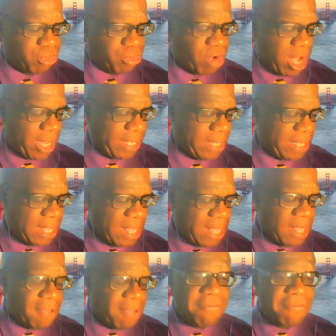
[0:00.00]
dry,
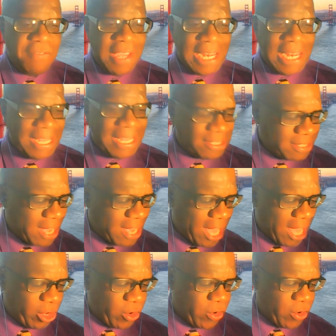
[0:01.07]
feeling
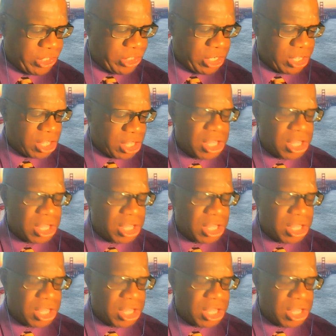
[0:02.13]
tired,